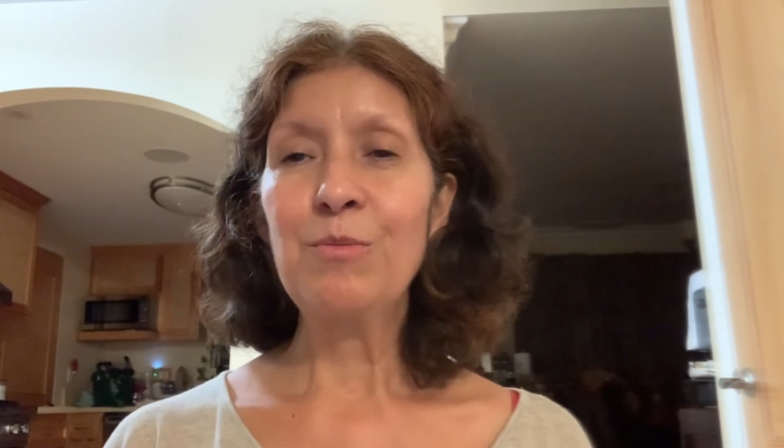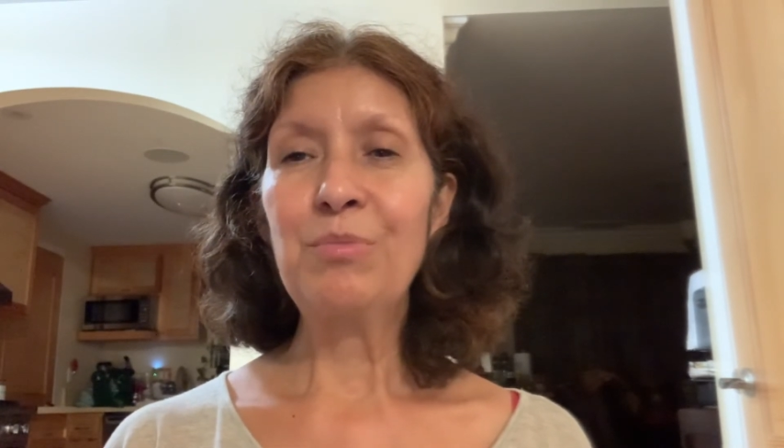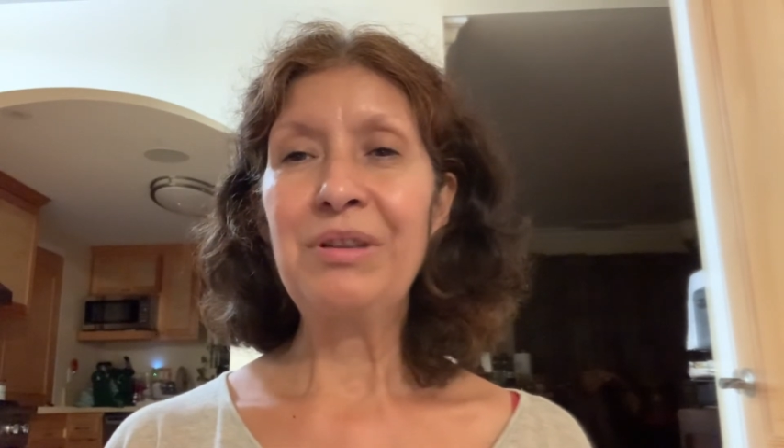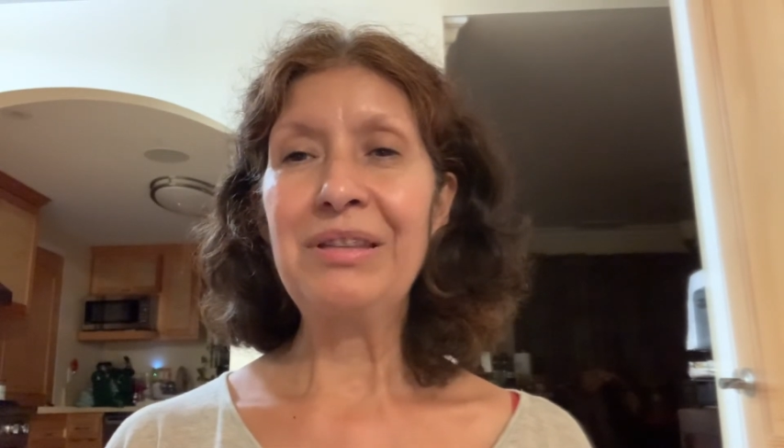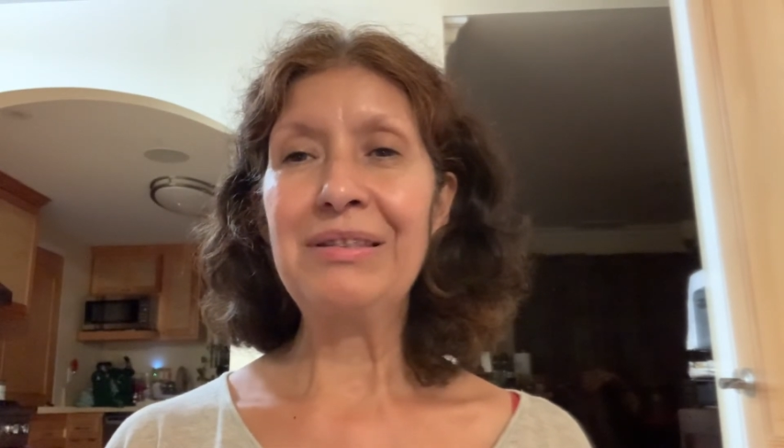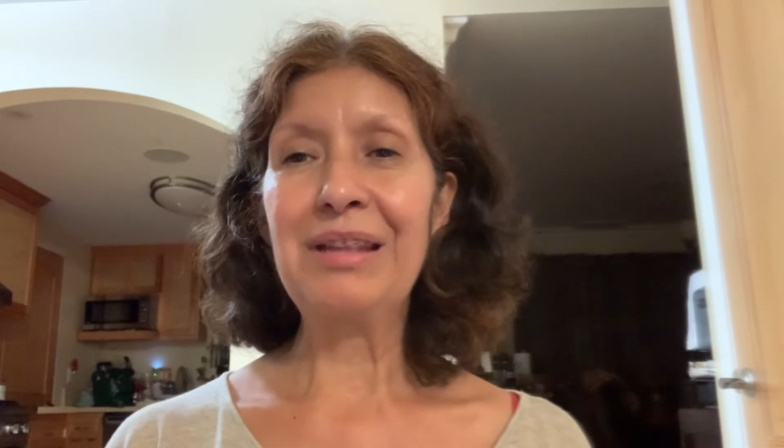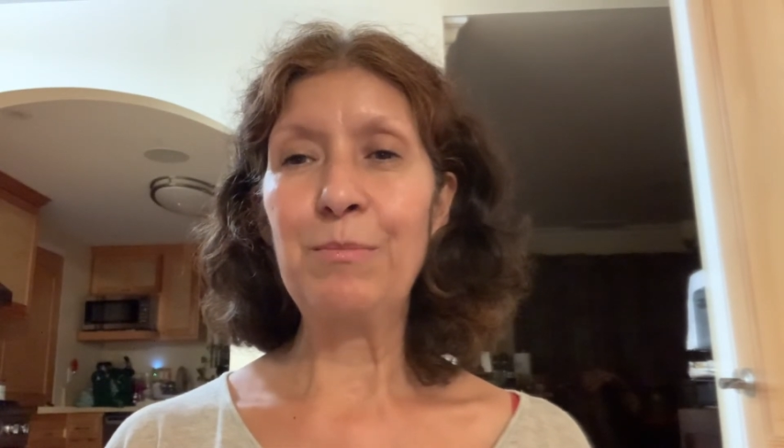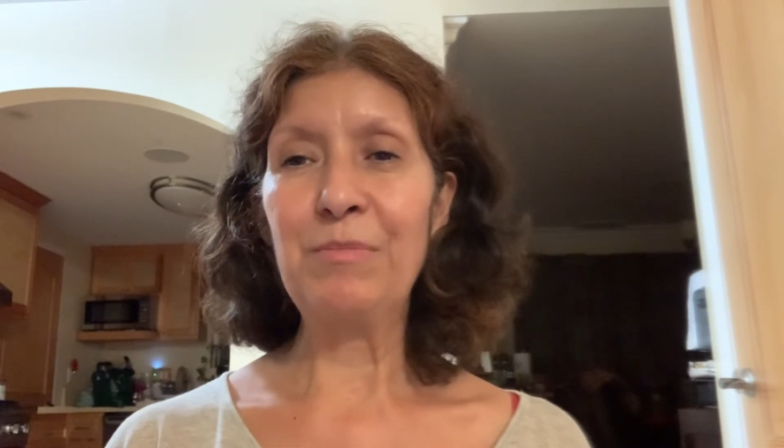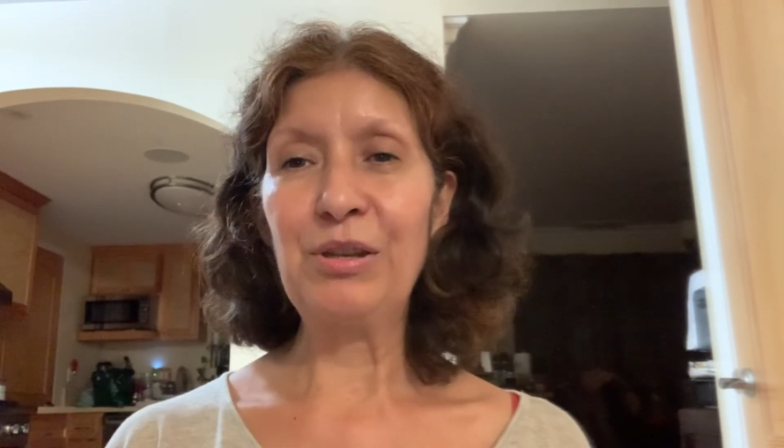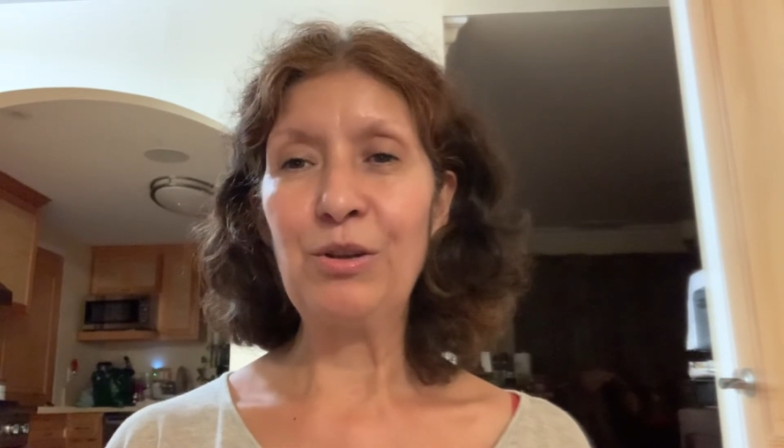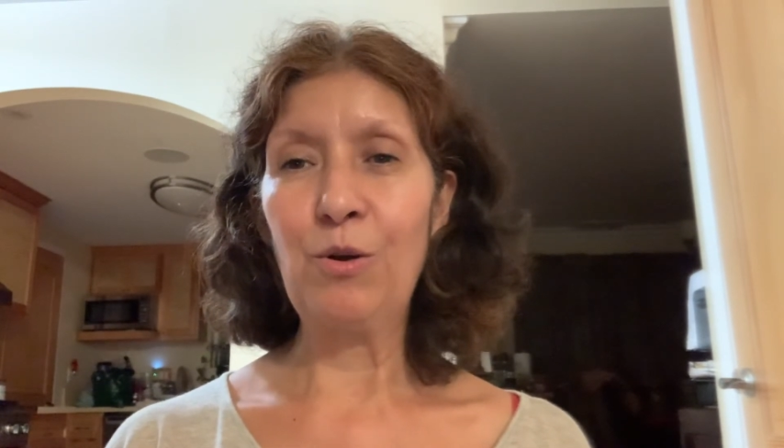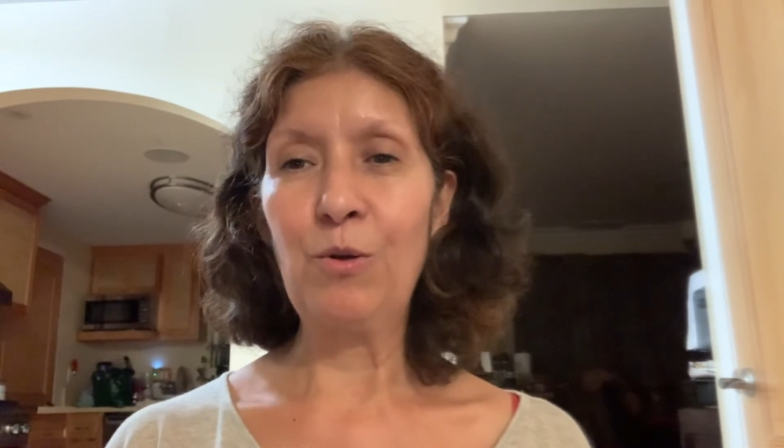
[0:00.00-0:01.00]
please let me
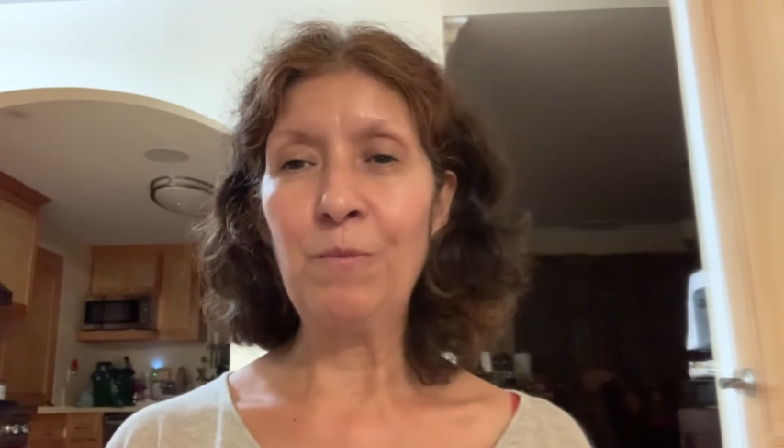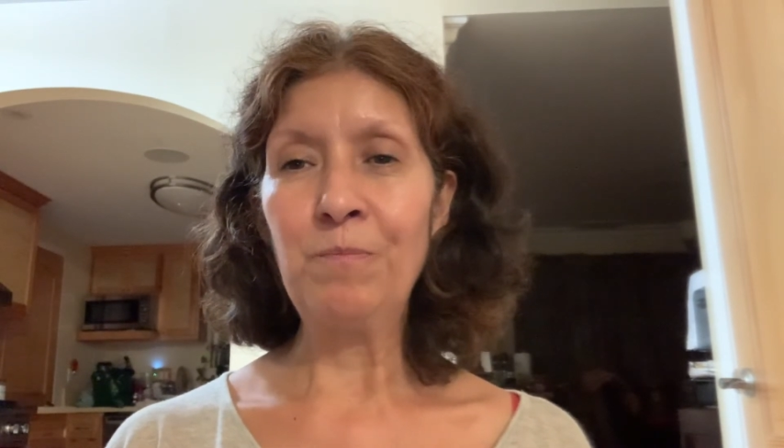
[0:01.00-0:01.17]
know.